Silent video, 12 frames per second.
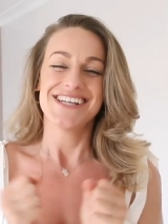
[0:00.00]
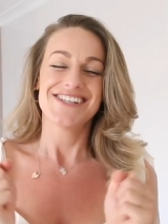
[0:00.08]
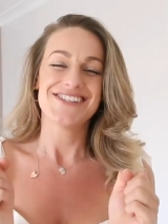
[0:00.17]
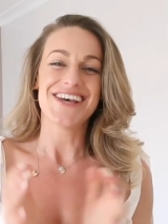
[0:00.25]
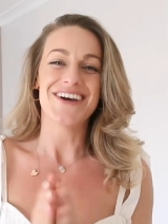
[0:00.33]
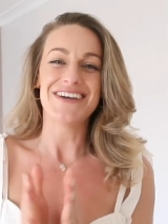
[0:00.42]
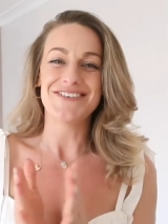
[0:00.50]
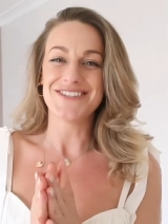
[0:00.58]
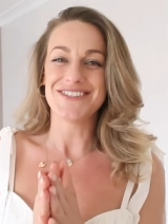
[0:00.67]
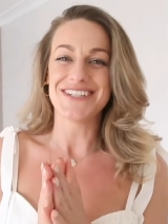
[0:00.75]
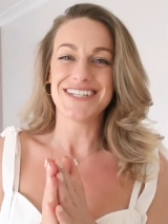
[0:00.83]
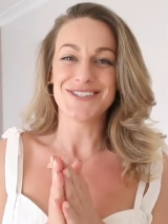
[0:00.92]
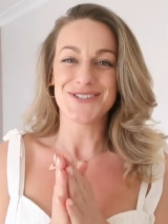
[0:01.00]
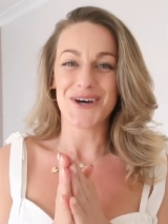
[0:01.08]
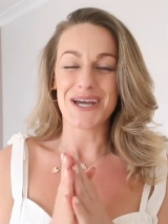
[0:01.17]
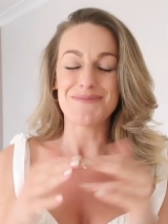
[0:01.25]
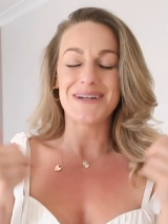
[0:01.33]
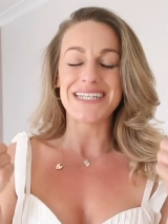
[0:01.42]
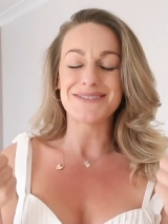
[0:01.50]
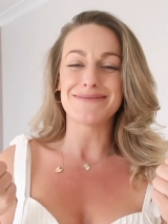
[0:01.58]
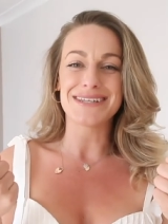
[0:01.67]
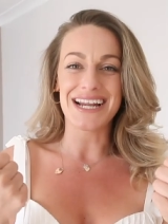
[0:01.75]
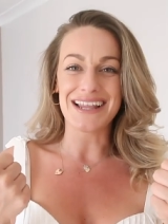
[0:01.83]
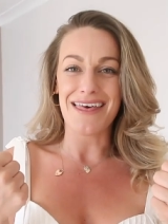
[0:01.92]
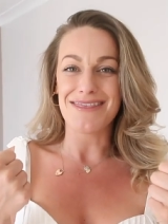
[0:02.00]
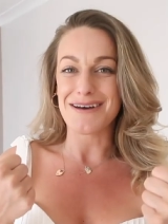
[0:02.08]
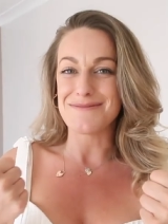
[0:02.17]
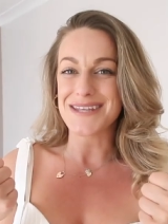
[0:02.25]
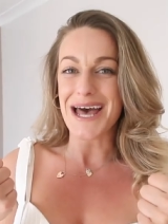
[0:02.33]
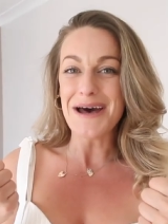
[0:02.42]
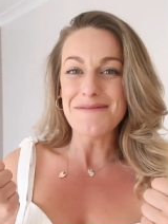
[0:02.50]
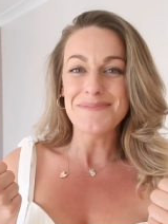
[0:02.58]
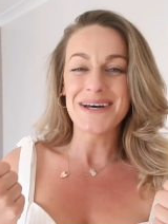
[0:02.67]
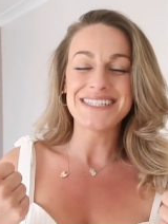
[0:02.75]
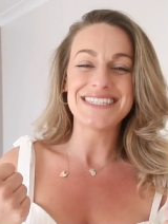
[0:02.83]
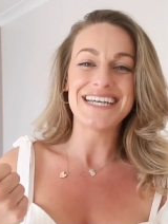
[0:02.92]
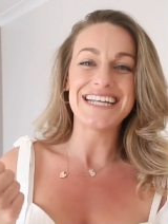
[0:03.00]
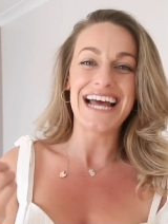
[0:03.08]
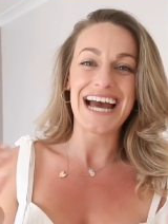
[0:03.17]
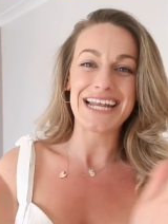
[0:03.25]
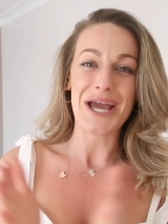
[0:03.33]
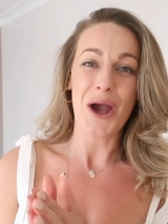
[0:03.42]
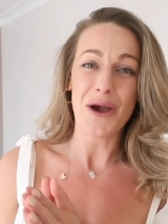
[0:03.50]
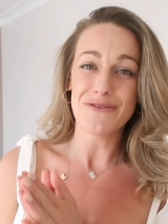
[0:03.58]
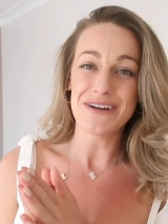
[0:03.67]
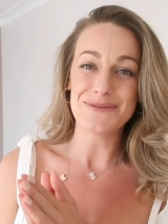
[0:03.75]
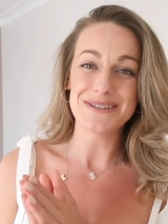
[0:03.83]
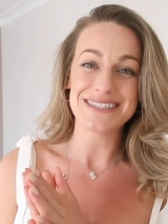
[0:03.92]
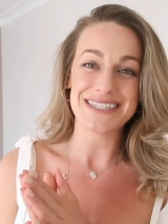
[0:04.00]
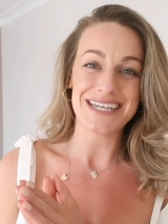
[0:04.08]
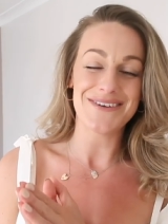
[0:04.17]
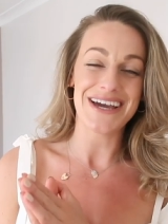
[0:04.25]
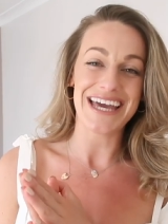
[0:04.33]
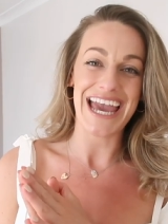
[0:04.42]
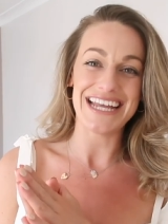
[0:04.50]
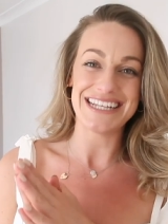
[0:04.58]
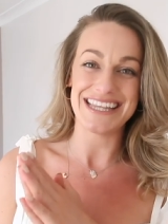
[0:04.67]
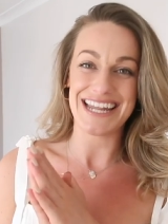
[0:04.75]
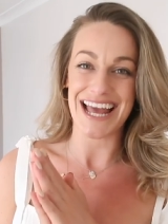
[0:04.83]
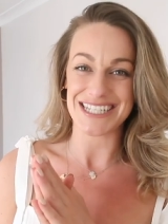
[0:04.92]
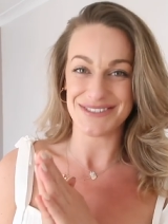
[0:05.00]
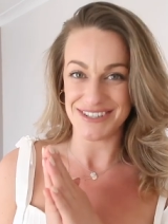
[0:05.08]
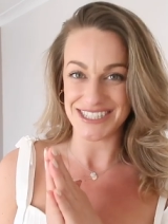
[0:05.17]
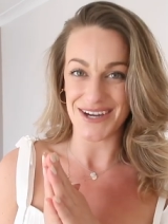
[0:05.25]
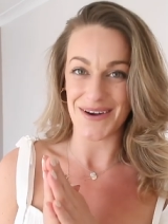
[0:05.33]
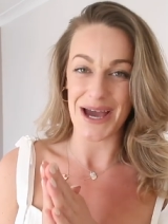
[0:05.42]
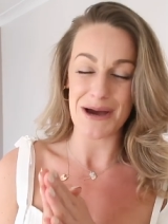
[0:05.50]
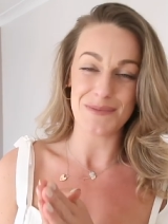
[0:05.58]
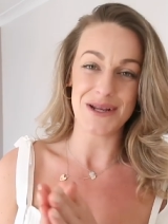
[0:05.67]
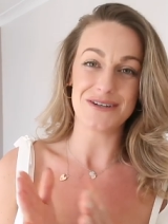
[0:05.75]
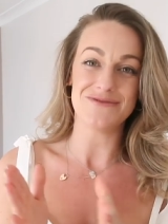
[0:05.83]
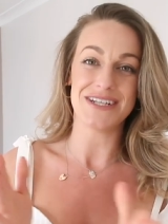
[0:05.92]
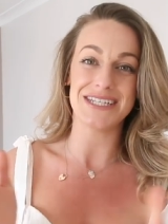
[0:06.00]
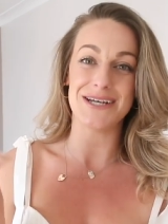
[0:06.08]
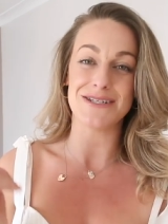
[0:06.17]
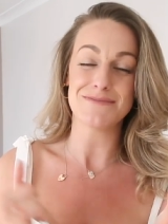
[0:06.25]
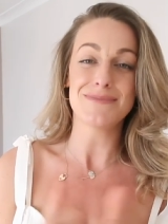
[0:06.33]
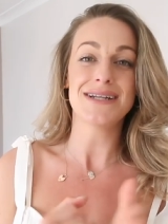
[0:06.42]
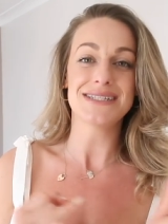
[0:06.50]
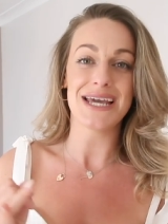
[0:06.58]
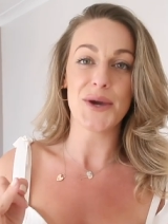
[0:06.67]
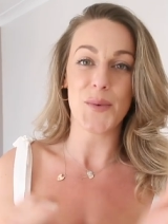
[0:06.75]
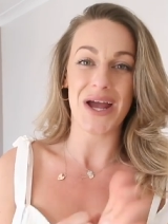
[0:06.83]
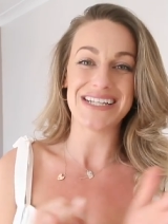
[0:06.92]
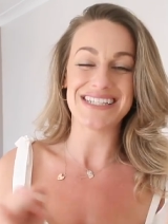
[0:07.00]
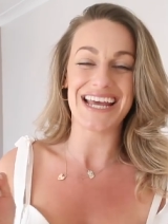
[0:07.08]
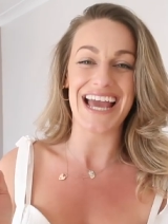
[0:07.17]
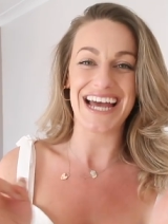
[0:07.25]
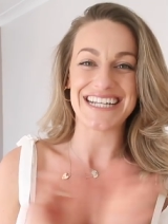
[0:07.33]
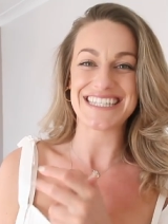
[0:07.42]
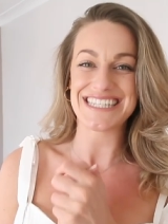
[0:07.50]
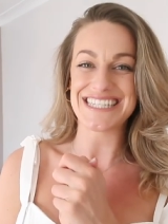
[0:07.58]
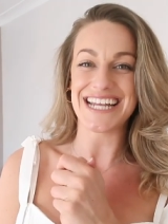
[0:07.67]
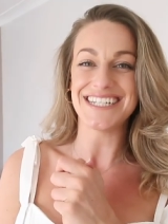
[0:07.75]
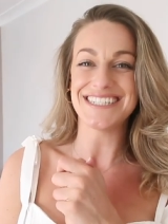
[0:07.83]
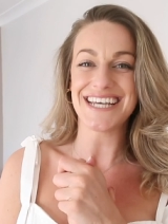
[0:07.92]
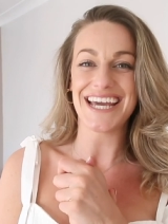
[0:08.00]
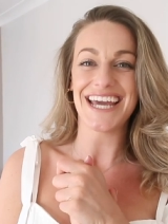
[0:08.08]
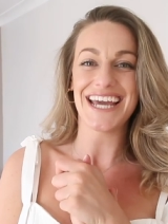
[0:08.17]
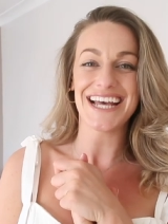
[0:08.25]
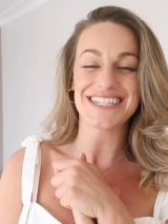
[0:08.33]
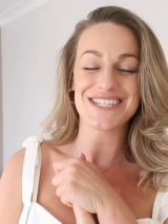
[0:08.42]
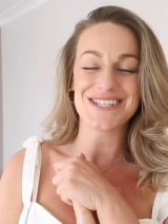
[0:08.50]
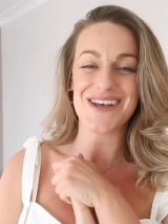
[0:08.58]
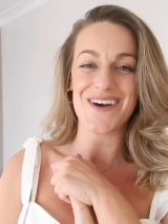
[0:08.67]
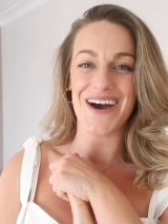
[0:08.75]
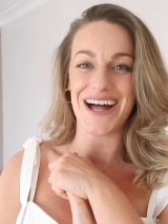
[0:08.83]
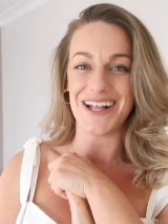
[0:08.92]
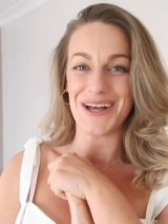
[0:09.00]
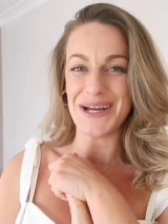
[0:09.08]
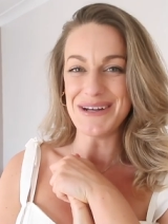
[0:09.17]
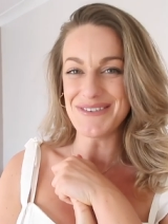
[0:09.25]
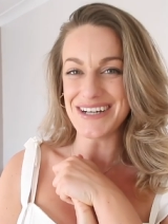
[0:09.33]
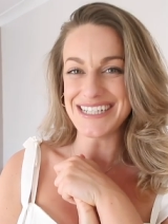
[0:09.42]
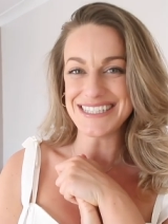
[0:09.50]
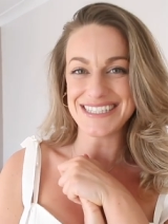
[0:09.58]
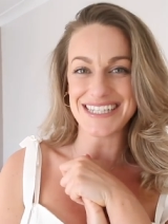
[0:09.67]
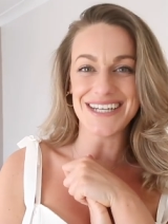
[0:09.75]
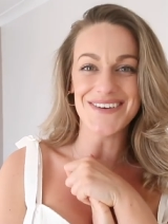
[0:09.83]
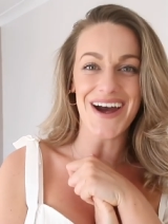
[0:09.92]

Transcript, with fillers: So if you do enjoy, please remember to click that thumbs up button, and I hopefully will see you again in the next video. I upload videos Monday, Wednesday and Sunday, so I'll hopefully see you